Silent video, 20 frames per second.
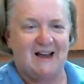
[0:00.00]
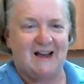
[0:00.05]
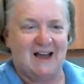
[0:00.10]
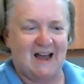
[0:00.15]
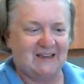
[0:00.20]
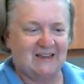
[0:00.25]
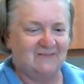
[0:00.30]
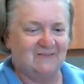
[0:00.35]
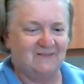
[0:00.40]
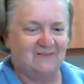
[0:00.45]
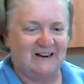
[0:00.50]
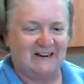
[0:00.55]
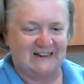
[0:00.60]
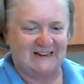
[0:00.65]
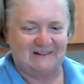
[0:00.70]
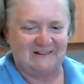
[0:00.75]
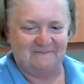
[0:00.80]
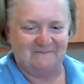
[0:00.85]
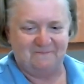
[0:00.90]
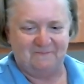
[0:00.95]
I can read
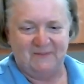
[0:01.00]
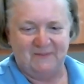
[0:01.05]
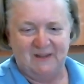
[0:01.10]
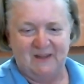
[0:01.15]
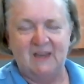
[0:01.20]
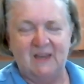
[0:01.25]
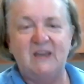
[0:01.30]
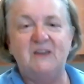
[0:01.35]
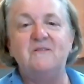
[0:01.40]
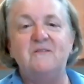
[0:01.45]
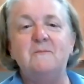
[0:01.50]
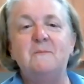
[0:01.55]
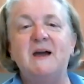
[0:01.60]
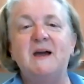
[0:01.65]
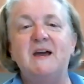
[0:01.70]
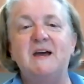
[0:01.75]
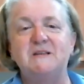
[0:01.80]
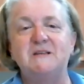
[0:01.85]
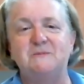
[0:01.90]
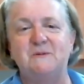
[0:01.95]
it. Even my
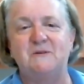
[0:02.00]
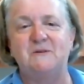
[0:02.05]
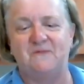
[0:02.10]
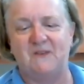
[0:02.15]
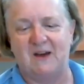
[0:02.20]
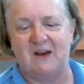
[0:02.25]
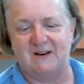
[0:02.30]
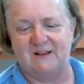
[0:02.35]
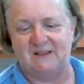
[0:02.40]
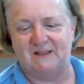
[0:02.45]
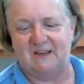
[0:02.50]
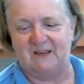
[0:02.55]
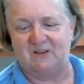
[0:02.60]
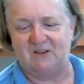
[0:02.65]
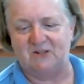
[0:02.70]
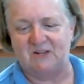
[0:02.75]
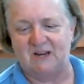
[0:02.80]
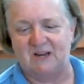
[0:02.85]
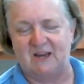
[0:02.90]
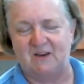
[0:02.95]
husband found it the
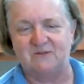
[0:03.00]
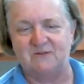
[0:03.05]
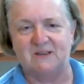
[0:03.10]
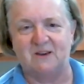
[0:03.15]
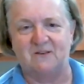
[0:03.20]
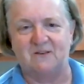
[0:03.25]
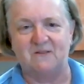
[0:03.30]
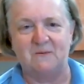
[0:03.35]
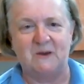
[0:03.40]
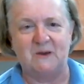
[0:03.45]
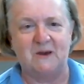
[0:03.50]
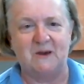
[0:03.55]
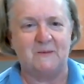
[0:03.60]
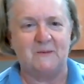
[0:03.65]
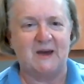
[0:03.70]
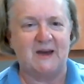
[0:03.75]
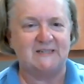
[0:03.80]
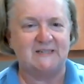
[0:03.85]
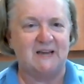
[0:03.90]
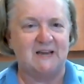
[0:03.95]
other day. He was giving me a
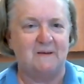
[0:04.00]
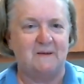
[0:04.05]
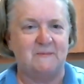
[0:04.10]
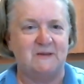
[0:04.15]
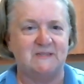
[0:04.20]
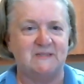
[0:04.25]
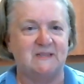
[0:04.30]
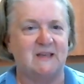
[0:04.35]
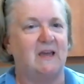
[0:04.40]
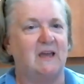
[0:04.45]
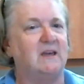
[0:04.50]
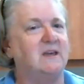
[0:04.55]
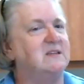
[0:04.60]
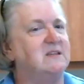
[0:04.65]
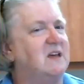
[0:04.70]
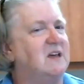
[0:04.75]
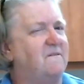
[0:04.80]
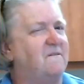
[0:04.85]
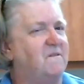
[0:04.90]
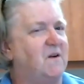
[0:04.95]
bad time. He's like, is
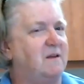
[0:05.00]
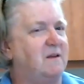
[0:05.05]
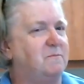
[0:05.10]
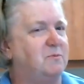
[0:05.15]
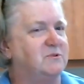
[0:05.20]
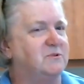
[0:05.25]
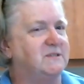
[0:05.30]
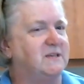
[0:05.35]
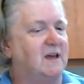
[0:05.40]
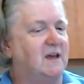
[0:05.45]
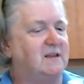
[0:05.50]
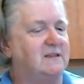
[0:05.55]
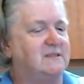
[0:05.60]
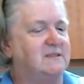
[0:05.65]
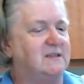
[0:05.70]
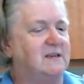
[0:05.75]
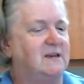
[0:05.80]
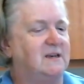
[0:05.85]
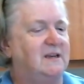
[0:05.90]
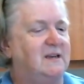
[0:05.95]
that 5%
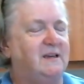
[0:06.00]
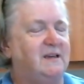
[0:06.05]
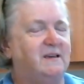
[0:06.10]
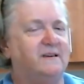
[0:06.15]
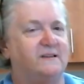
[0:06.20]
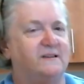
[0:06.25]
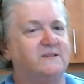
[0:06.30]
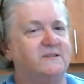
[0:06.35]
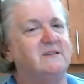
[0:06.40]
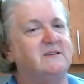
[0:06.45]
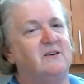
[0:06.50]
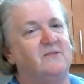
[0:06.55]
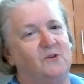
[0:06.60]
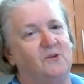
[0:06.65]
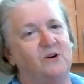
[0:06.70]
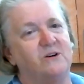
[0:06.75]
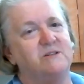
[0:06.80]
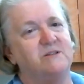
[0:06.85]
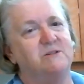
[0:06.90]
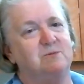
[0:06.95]
acidity? Because of
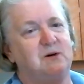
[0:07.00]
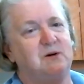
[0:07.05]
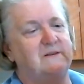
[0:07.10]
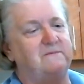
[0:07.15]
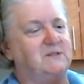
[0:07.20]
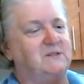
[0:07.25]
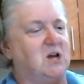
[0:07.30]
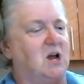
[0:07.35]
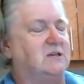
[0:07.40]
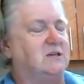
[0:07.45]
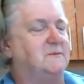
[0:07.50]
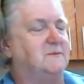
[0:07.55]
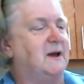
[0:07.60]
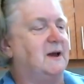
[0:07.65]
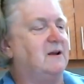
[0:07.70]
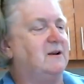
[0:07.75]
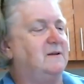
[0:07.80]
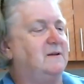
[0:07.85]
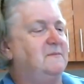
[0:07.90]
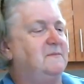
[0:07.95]
course we have talked
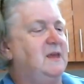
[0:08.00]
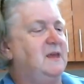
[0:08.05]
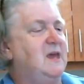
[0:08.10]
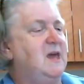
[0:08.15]
about it.